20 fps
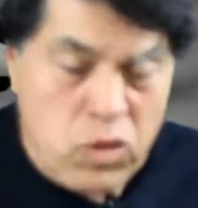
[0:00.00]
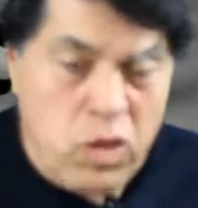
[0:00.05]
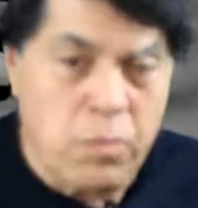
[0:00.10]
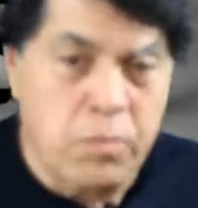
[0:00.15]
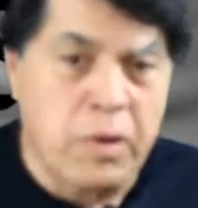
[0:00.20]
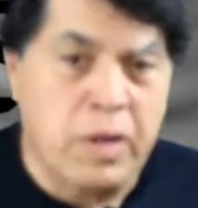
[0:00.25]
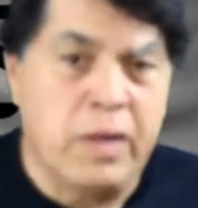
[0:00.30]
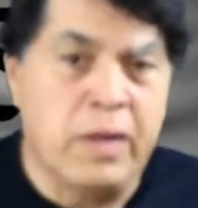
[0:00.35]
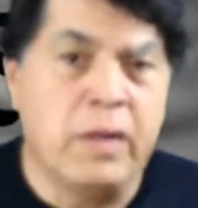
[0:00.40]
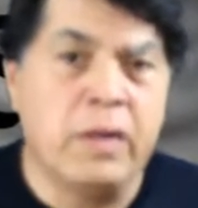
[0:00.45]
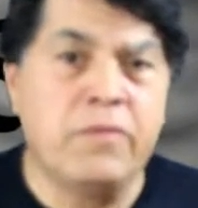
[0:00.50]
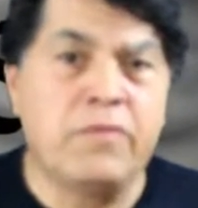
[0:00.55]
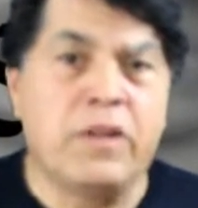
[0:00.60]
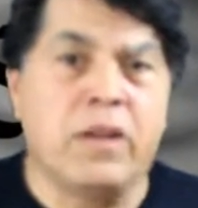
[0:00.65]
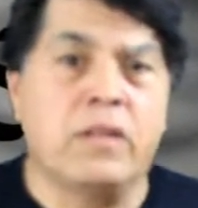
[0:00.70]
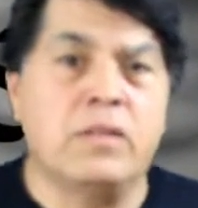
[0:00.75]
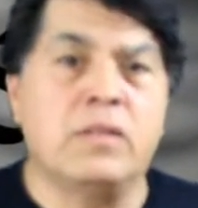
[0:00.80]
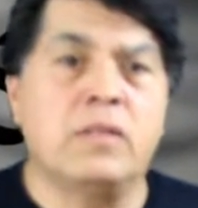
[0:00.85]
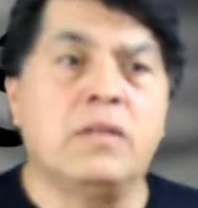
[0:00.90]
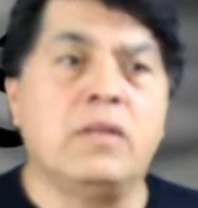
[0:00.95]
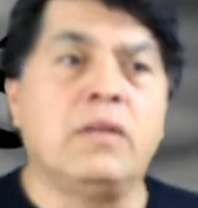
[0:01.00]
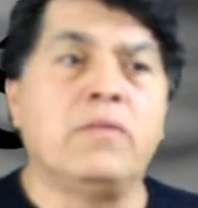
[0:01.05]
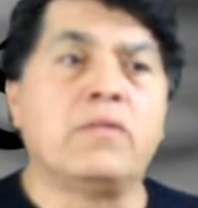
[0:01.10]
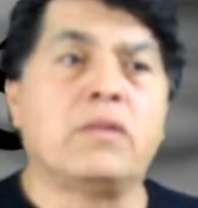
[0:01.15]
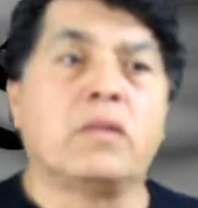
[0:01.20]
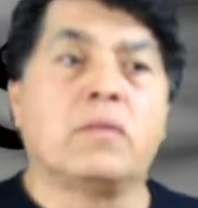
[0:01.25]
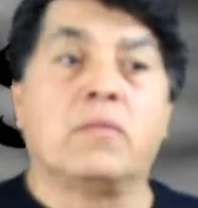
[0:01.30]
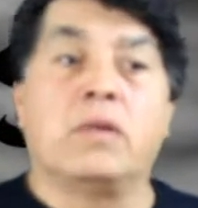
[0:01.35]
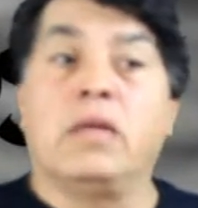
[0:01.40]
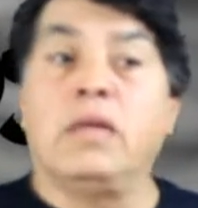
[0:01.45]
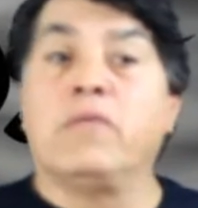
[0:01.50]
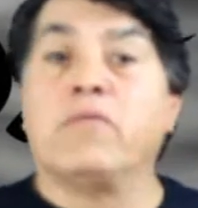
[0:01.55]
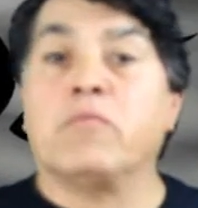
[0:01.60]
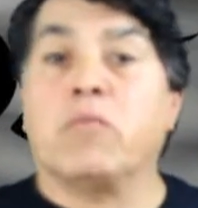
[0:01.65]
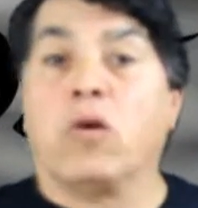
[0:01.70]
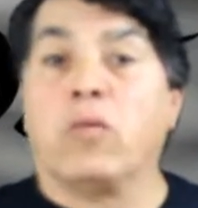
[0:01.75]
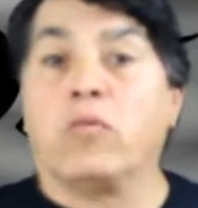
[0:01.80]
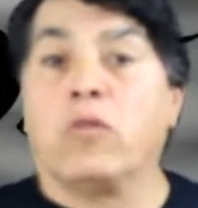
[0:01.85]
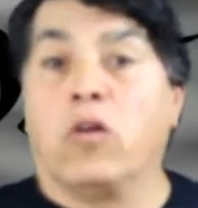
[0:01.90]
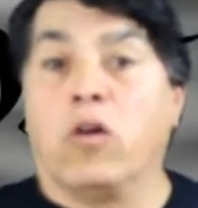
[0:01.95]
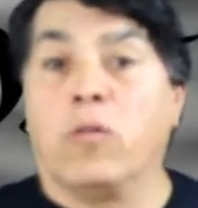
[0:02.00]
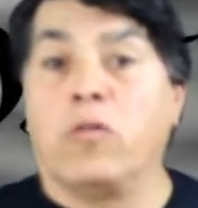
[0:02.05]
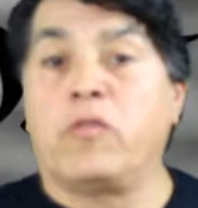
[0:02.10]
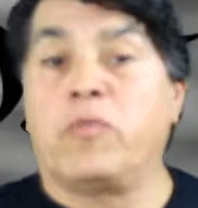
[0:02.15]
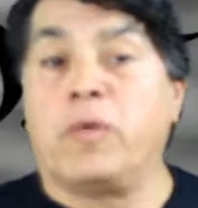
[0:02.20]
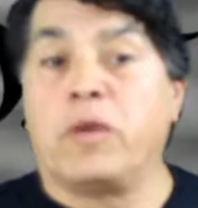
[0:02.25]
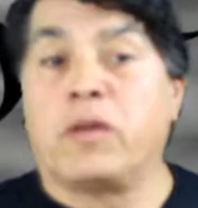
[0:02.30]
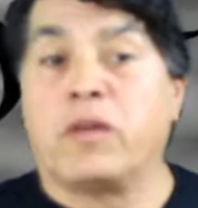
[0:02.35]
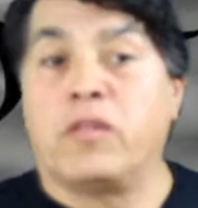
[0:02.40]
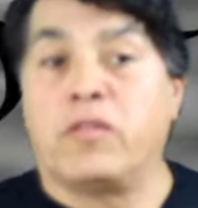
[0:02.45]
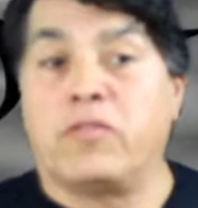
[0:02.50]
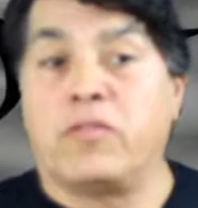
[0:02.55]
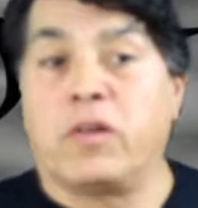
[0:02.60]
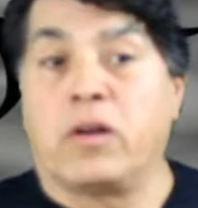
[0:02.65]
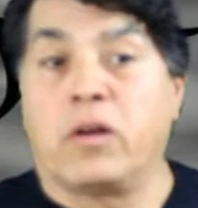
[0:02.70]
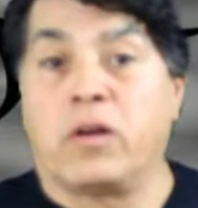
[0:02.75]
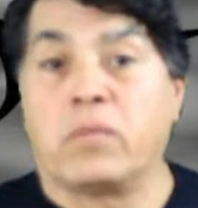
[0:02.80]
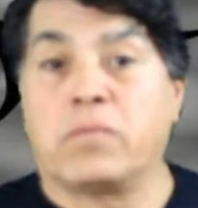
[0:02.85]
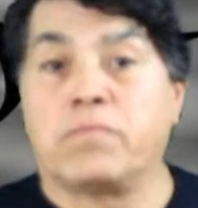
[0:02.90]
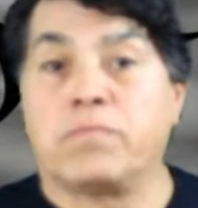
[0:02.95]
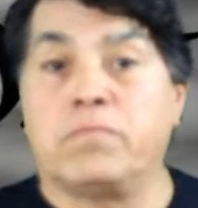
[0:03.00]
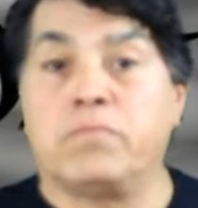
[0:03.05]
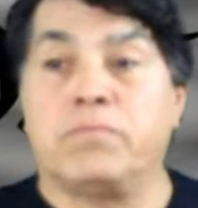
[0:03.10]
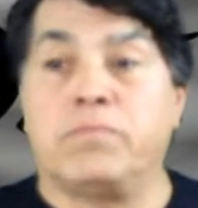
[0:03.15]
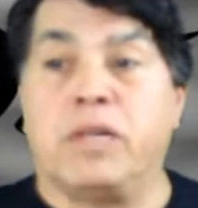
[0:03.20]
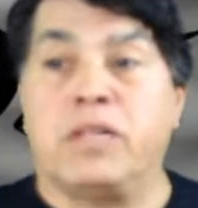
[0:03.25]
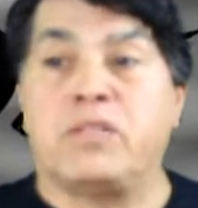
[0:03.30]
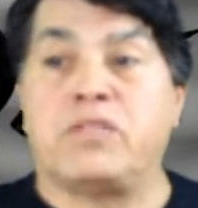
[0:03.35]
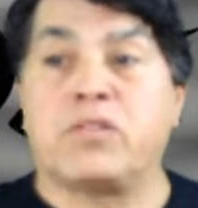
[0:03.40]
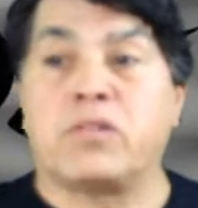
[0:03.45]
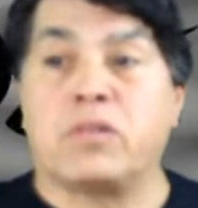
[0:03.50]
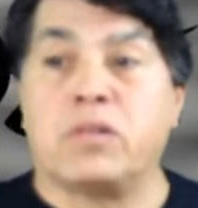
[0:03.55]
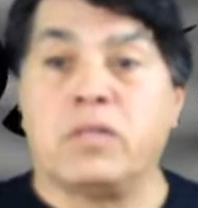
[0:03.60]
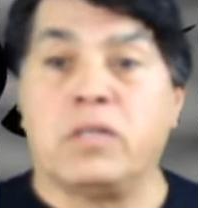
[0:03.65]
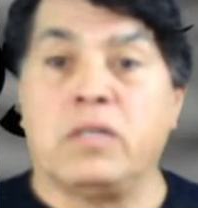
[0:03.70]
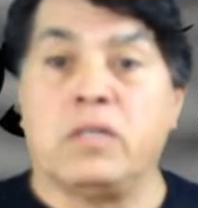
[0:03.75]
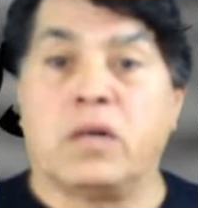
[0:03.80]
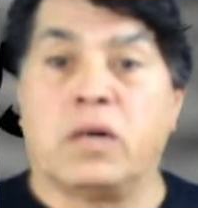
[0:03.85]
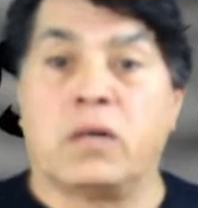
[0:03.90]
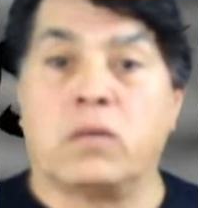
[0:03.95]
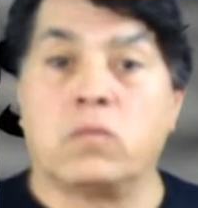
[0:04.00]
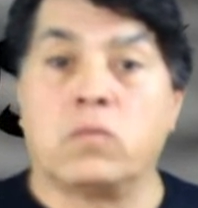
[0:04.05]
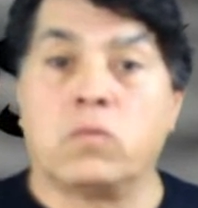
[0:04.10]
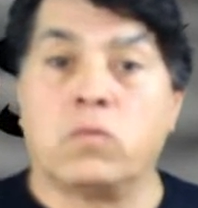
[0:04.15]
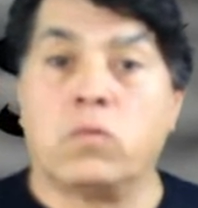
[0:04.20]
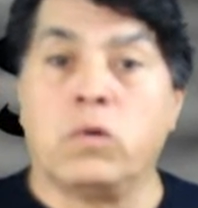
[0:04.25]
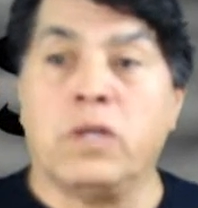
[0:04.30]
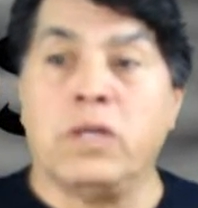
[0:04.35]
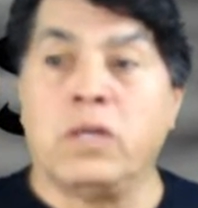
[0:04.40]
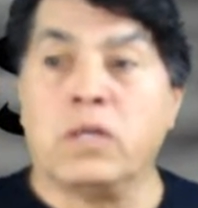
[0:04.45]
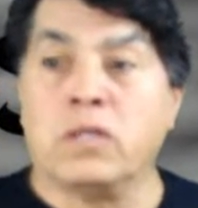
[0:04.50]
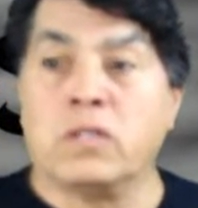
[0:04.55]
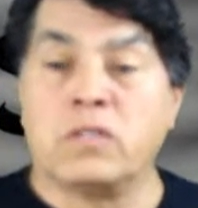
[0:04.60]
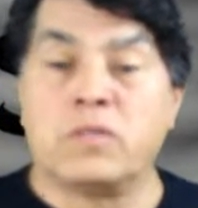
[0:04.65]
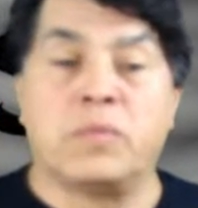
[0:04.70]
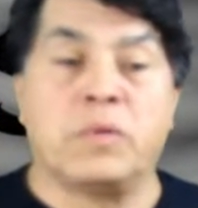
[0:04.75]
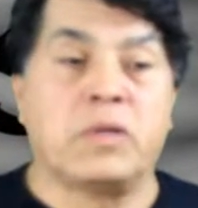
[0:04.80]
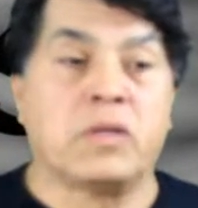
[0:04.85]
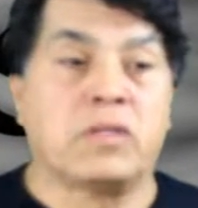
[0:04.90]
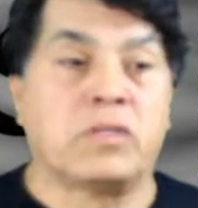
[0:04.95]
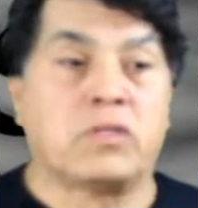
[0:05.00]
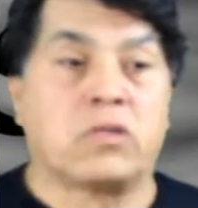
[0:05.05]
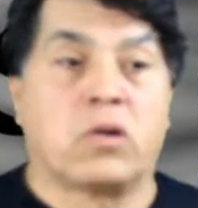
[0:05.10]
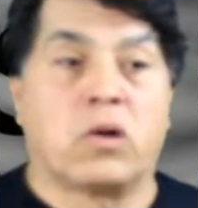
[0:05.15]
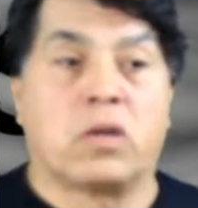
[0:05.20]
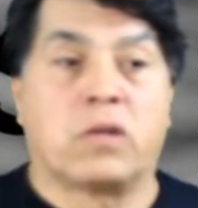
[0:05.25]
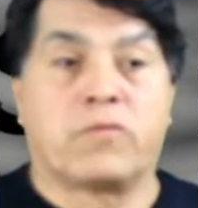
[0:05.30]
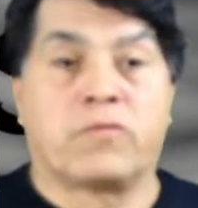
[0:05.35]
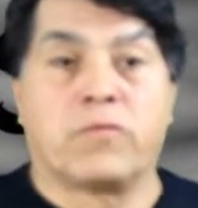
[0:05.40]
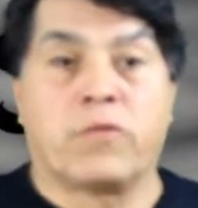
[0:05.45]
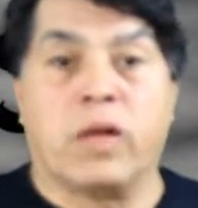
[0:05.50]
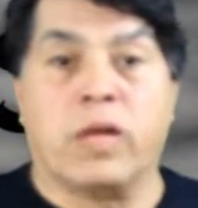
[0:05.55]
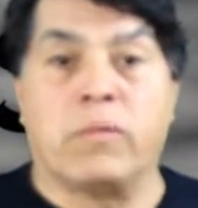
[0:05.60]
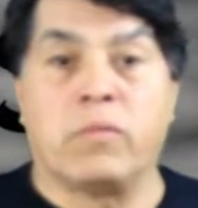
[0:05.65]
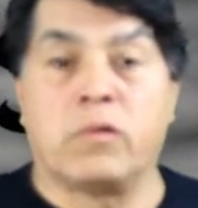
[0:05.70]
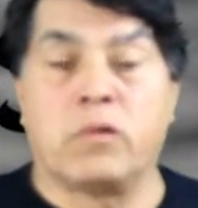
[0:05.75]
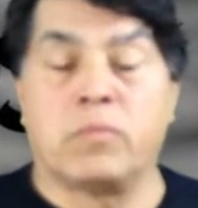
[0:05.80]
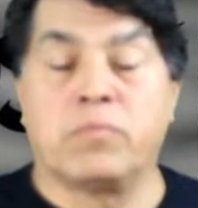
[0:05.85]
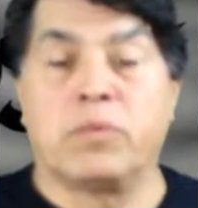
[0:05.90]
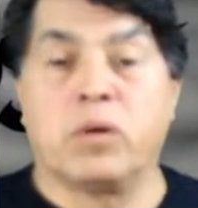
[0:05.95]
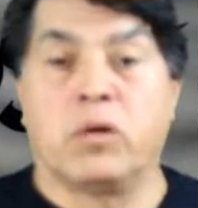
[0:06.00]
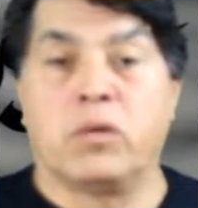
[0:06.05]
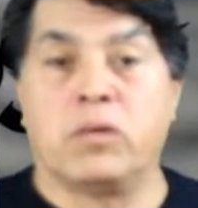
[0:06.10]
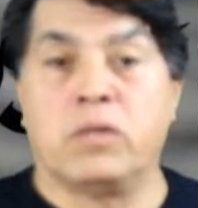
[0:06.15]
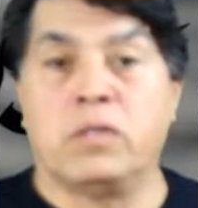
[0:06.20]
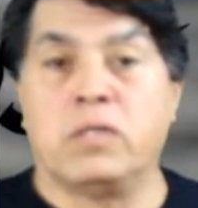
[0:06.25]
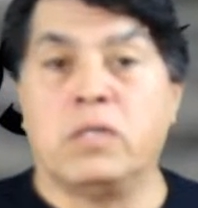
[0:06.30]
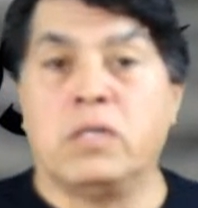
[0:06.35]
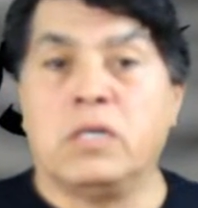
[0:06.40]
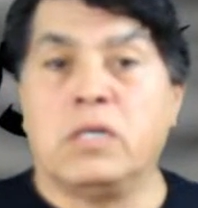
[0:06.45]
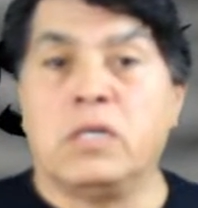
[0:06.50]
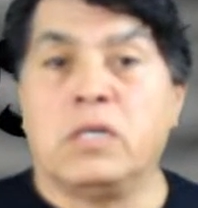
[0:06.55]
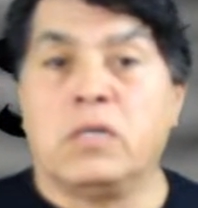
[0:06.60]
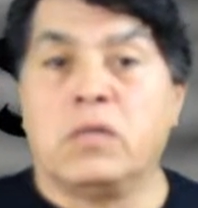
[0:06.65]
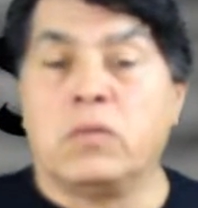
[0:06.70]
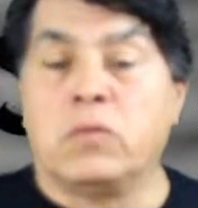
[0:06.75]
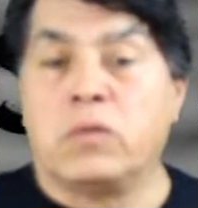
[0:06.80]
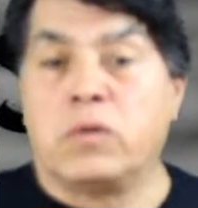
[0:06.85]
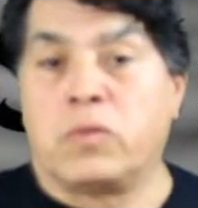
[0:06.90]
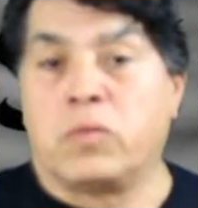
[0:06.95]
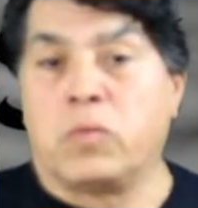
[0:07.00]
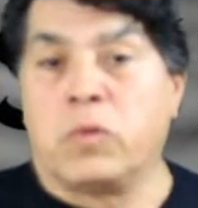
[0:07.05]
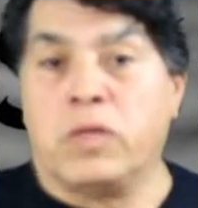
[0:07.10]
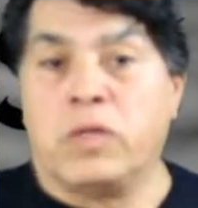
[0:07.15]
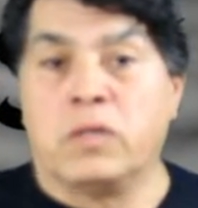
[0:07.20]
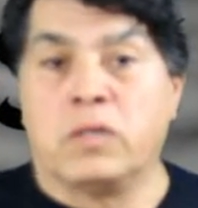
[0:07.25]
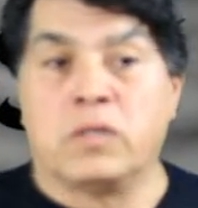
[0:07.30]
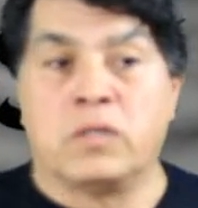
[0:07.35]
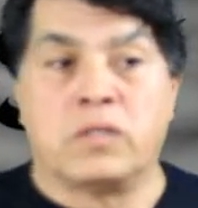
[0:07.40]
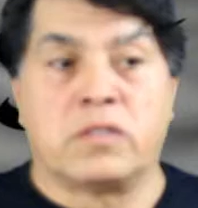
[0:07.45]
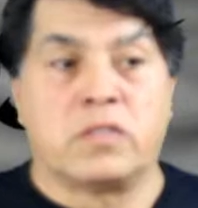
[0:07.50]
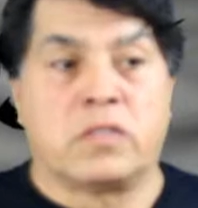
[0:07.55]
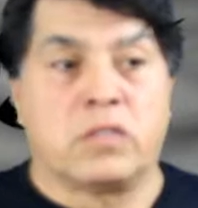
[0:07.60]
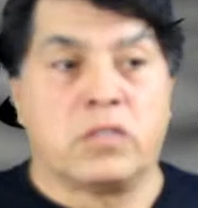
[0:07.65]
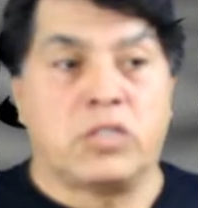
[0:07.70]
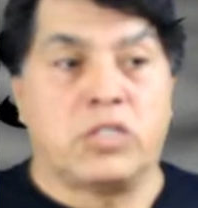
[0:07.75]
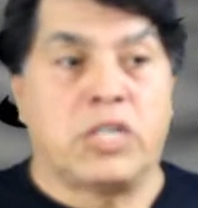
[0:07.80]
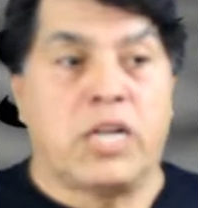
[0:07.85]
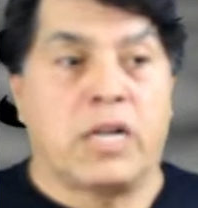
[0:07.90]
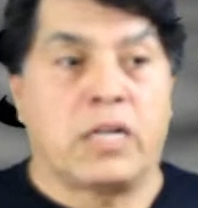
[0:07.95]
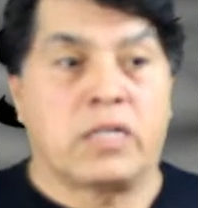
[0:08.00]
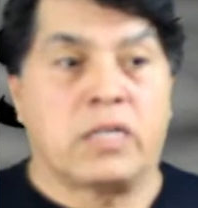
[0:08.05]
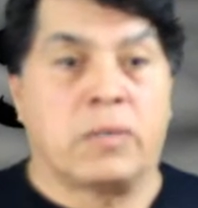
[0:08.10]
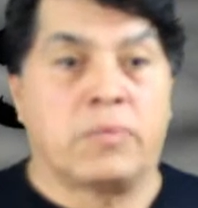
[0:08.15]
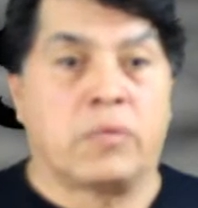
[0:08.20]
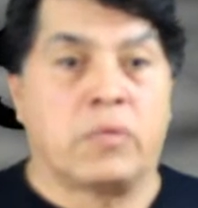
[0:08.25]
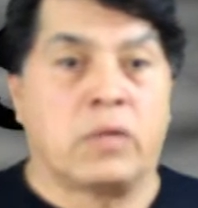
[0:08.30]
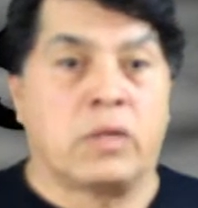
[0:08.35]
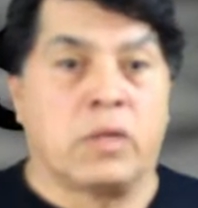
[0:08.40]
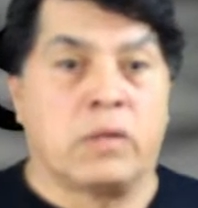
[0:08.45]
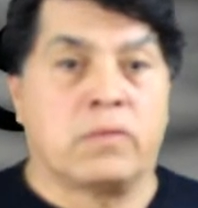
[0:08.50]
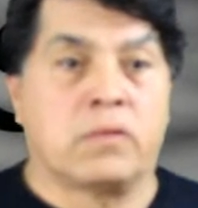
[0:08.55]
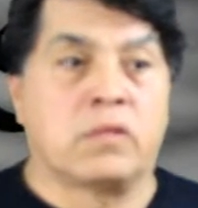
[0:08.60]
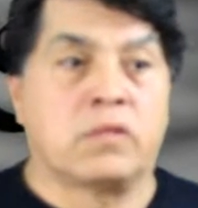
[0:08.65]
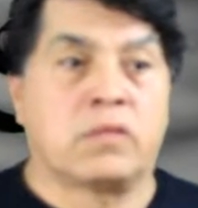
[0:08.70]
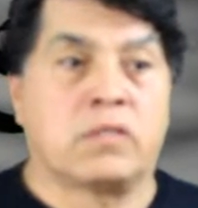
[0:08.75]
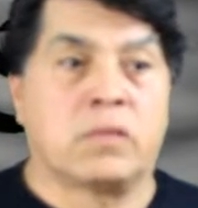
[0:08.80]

But in any event, even mobile homes, because they're basically on wheels, because they're on a frame component with wheels that are jacked up and whatever.